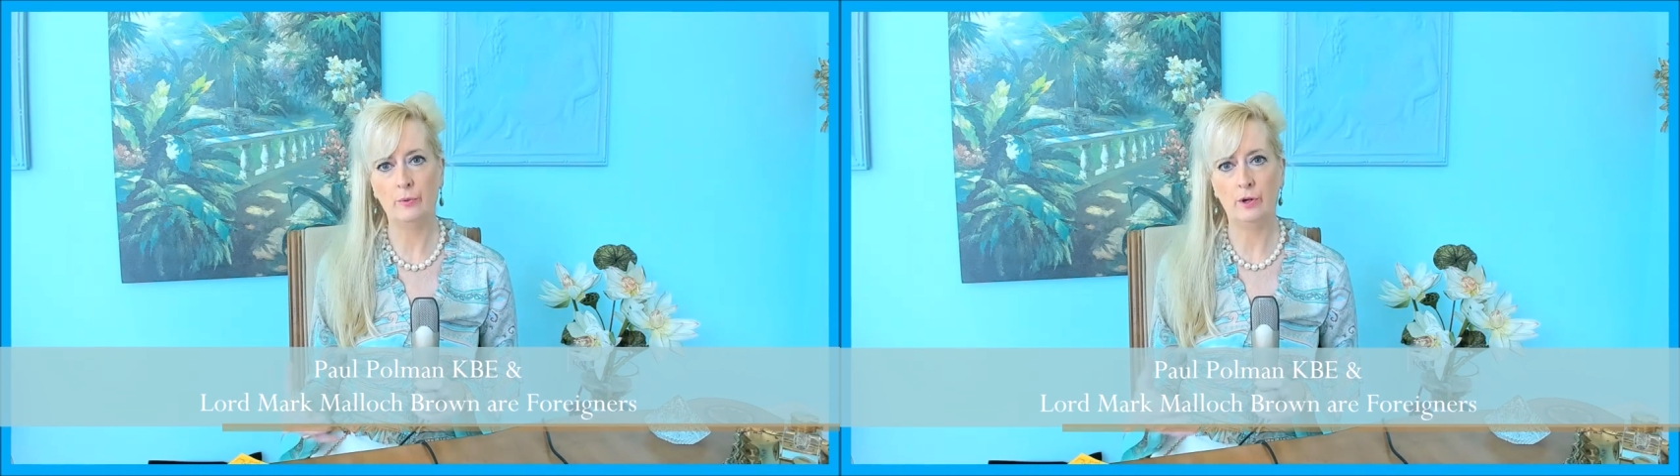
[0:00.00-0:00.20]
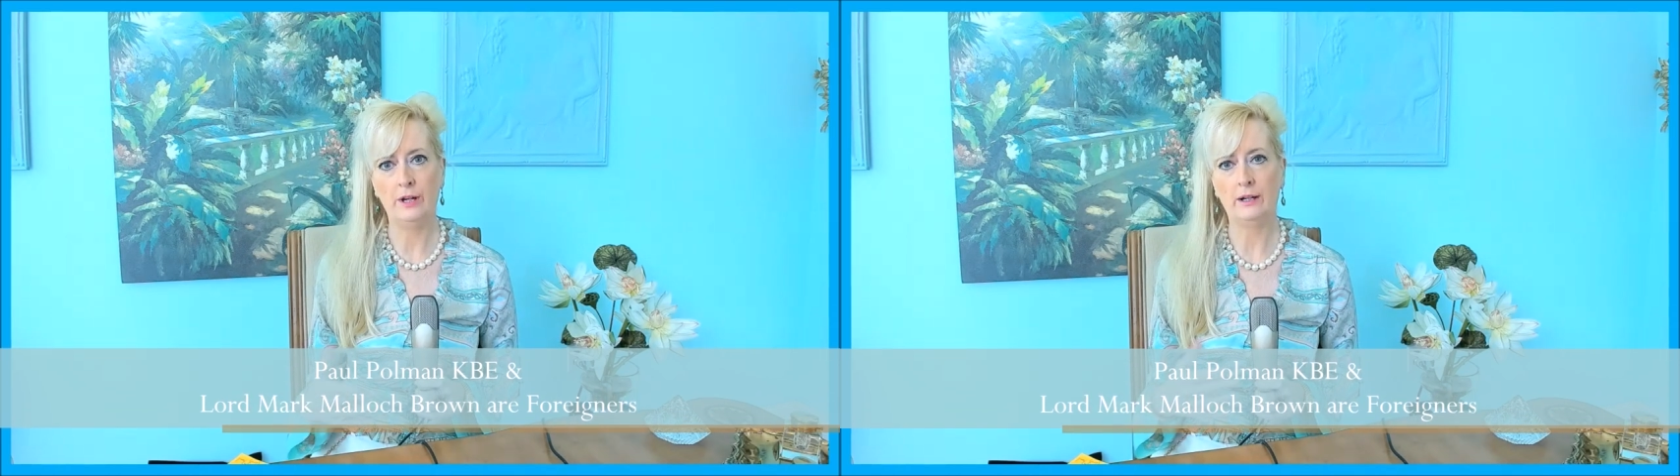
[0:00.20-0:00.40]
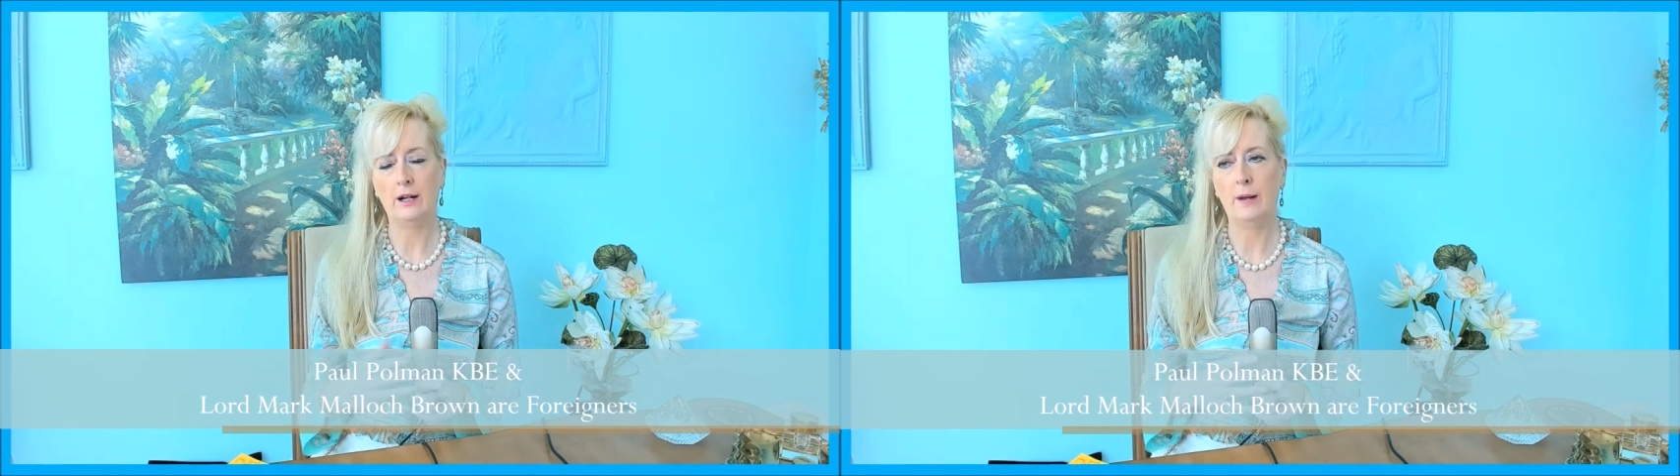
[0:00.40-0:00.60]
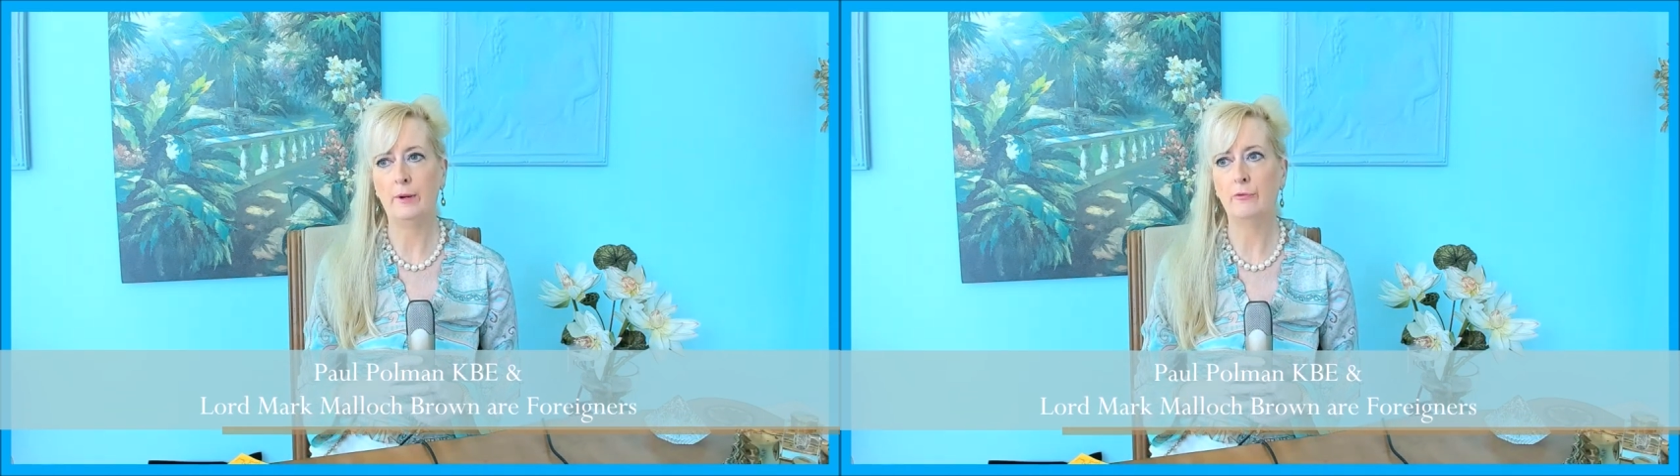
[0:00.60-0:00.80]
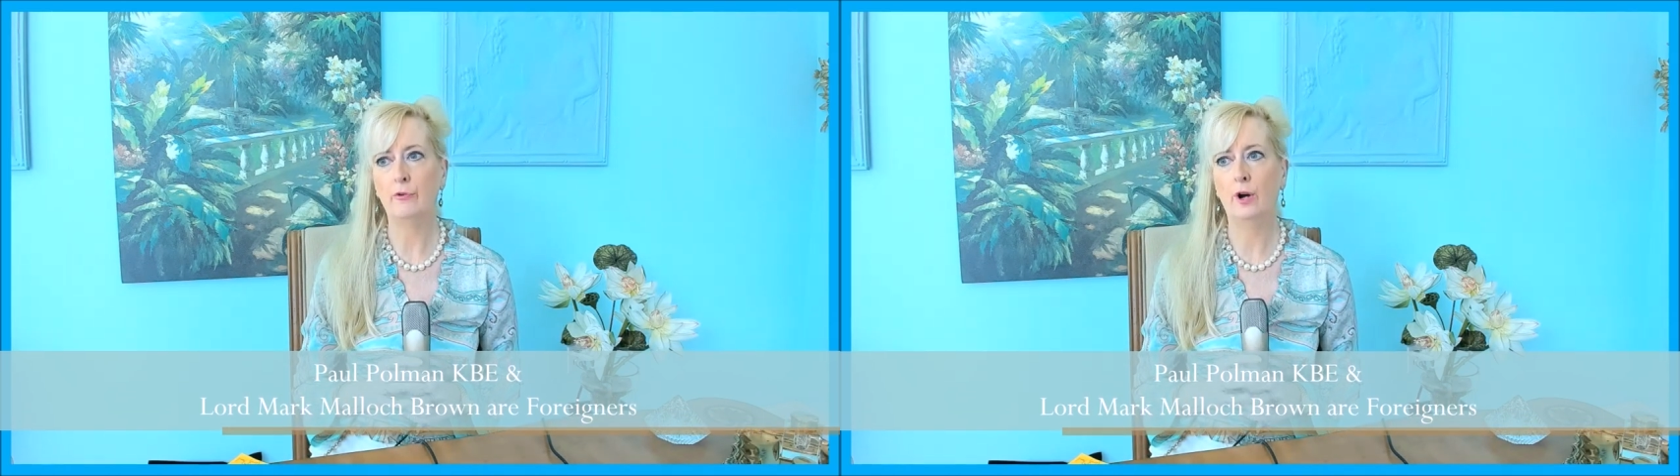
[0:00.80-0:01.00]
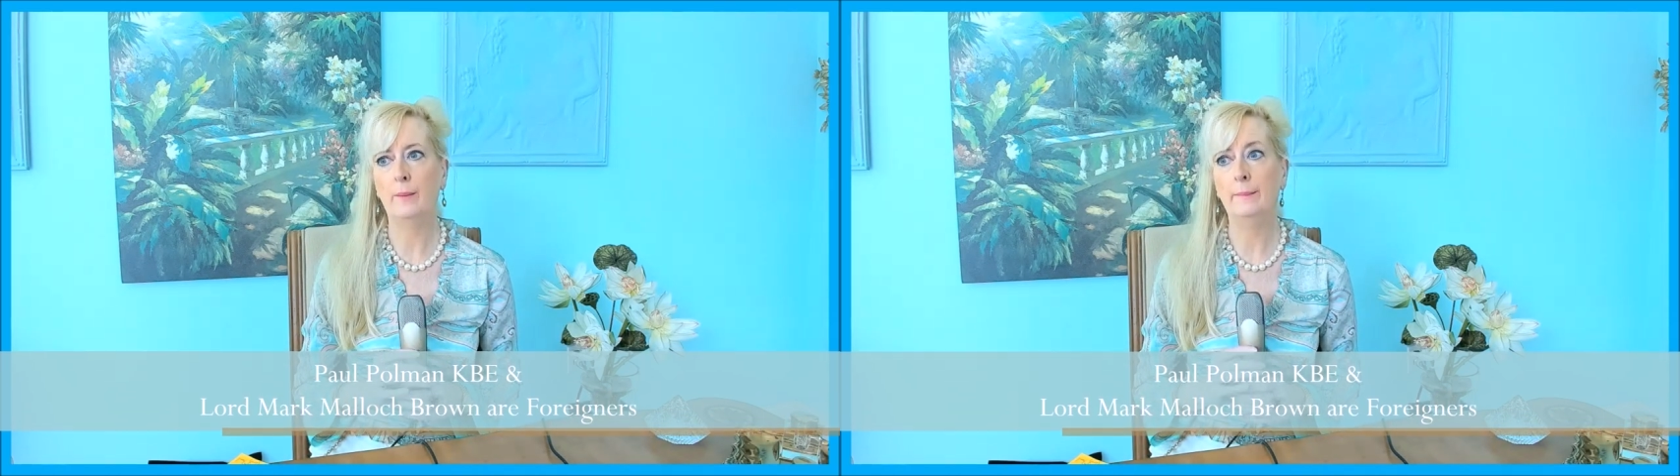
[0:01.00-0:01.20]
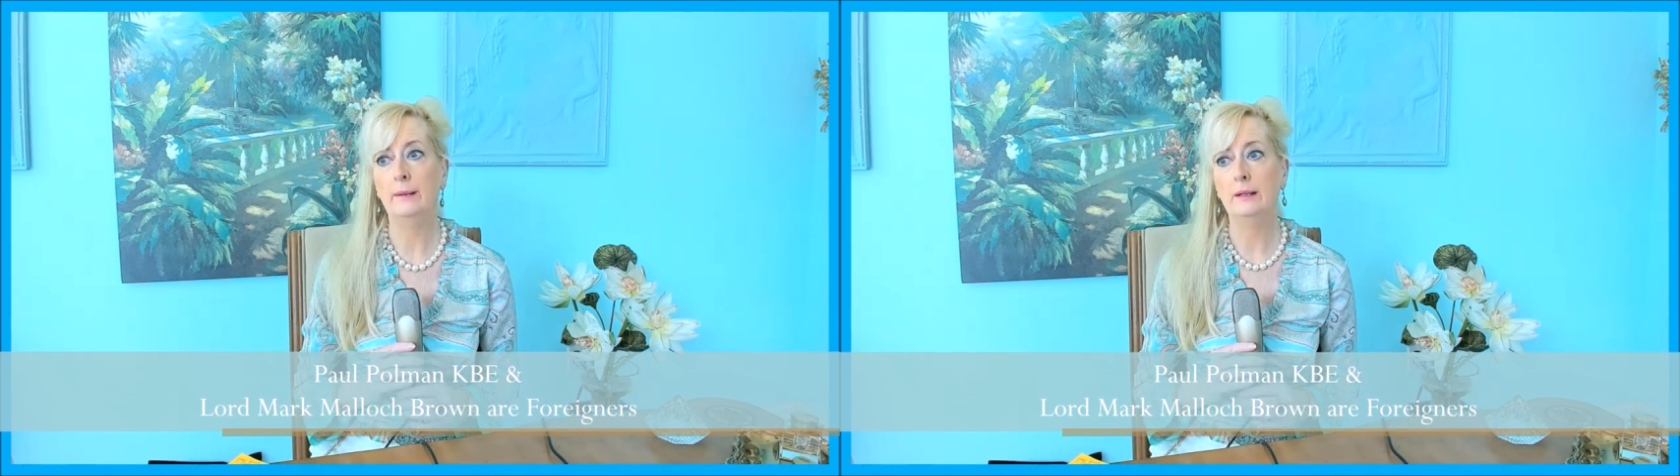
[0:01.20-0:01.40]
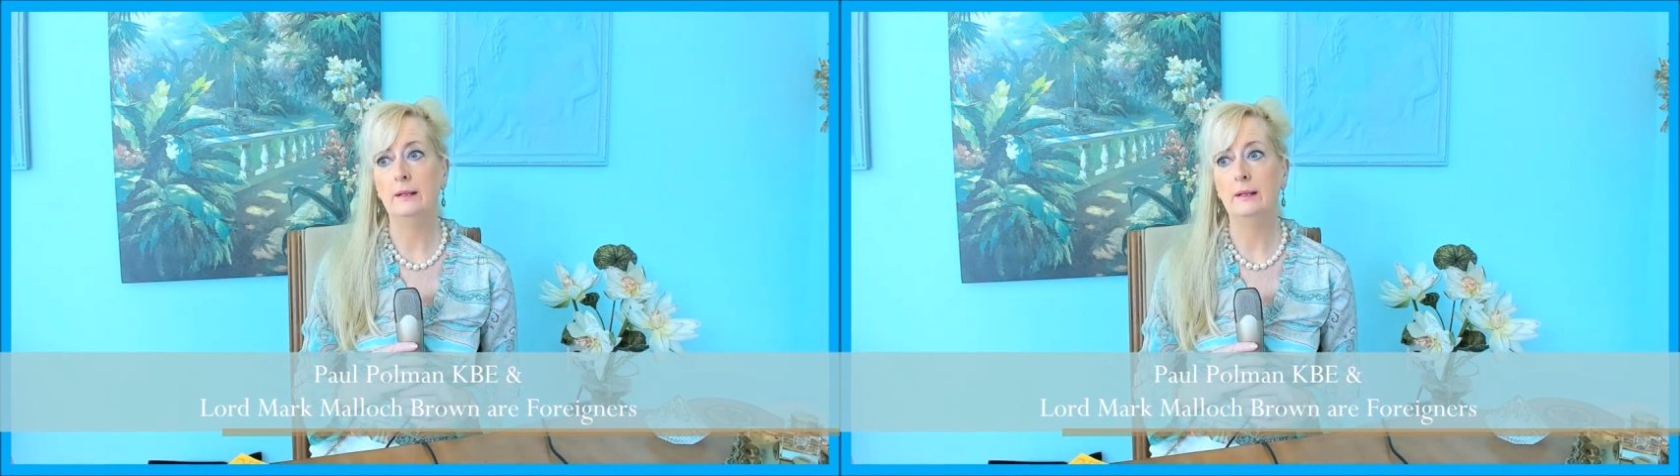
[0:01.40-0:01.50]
World Economic Forum.